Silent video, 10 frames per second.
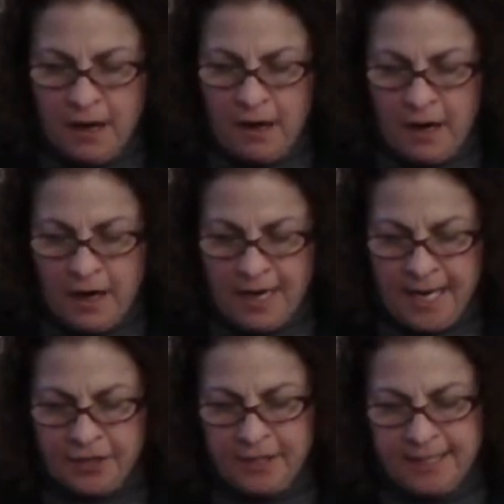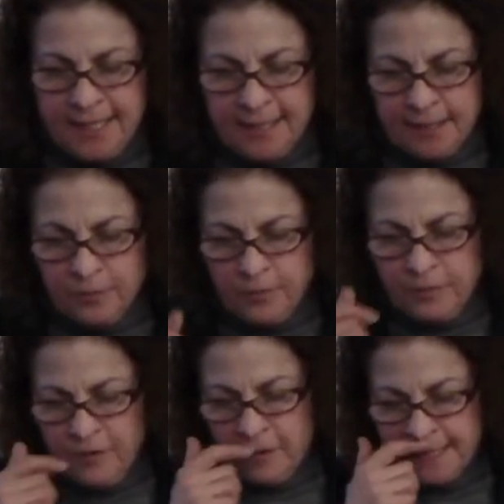are, as she says in
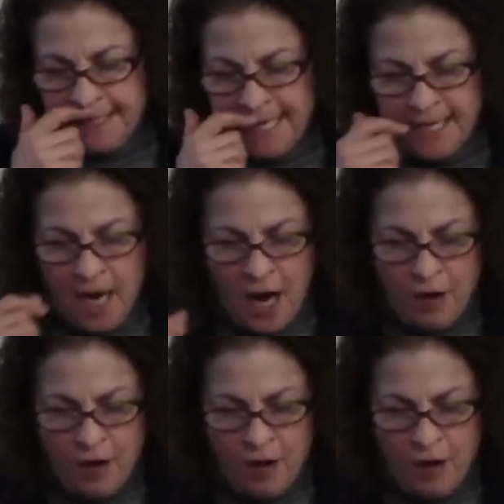Revolt today,